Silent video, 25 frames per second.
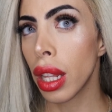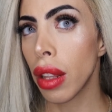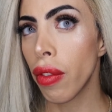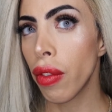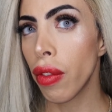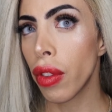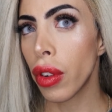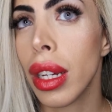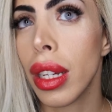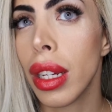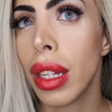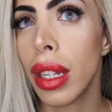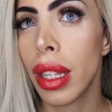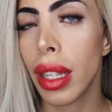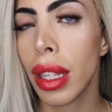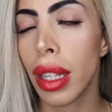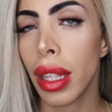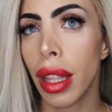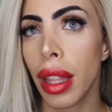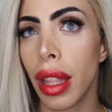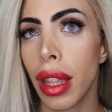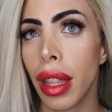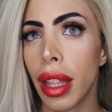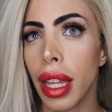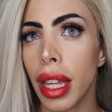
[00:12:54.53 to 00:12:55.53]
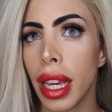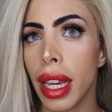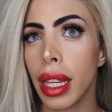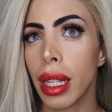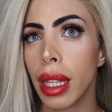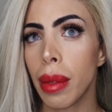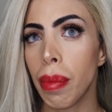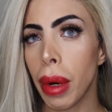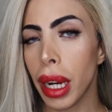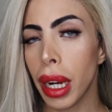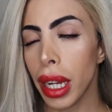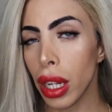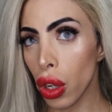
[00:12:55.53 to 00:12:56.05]
because
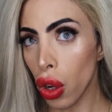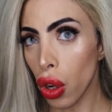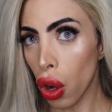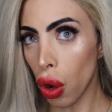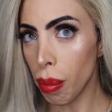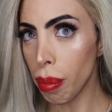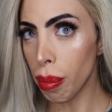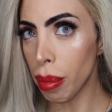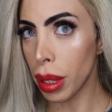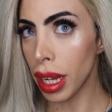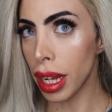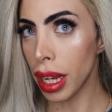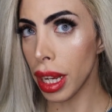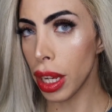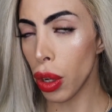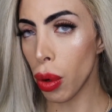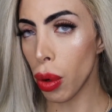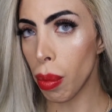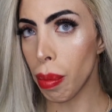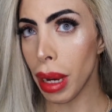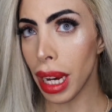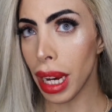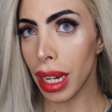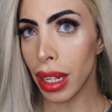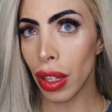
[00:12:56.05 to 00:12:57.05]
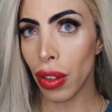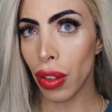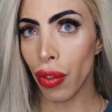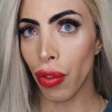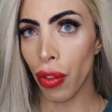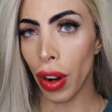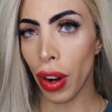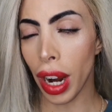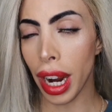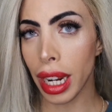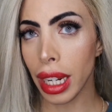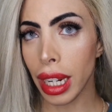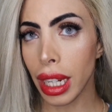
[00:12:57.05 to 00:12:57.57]
these might not be your best
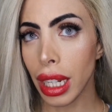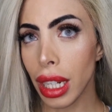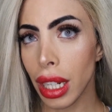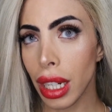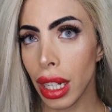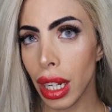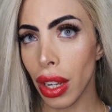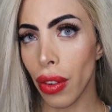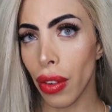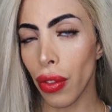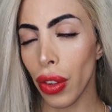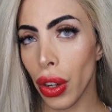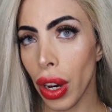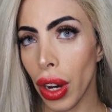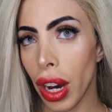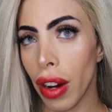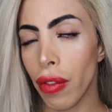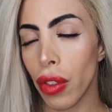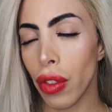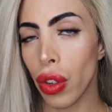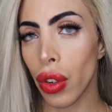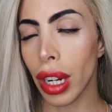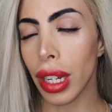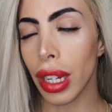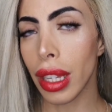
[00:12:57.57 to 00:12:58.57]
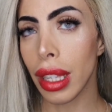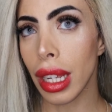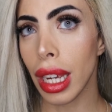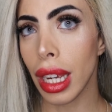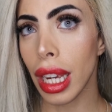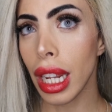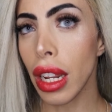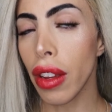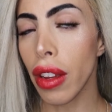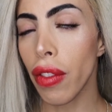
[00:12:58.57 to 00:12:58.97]
friend if you have dry skin.